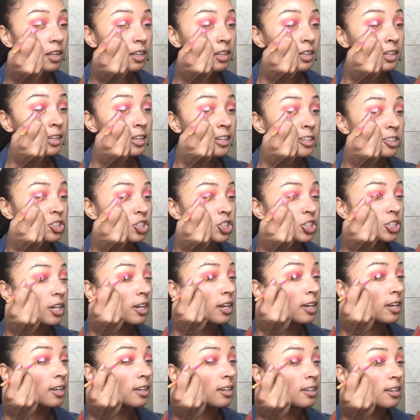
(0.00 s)
lid
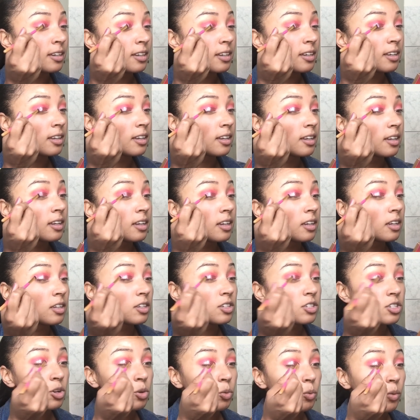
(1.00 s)
shade
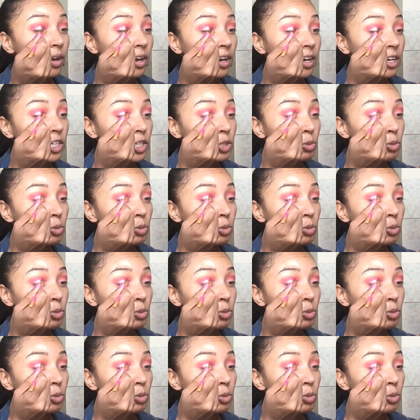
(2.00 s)
to wear